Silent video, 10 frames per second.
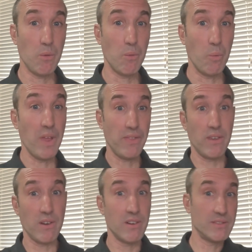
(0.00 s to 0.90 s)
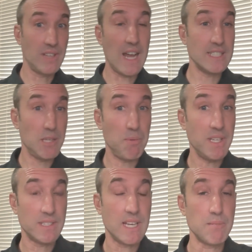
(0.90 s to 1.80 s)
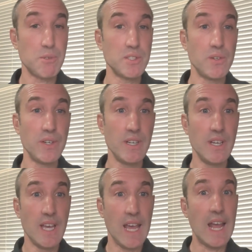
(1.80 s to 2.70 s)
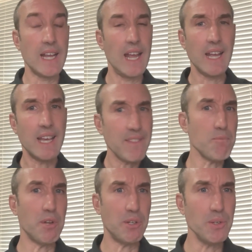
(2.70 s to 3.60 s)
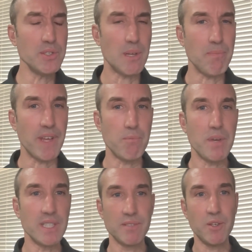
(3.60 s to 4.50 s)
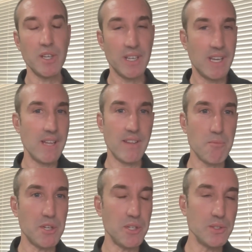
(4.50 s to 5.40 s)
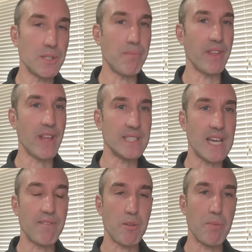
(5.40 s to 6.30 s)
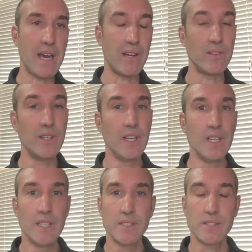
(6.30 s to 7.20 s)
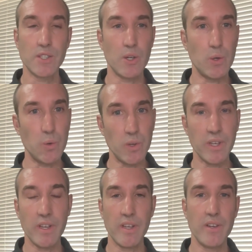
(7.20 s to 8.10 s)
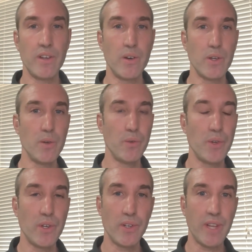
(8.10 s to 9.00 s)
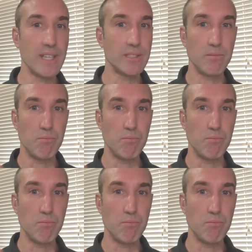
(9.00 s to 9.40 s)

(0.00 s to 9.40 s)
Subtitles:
with your ICP / persona and get them to do something. Because if you can get them to do something, that's half the battle. So, you can test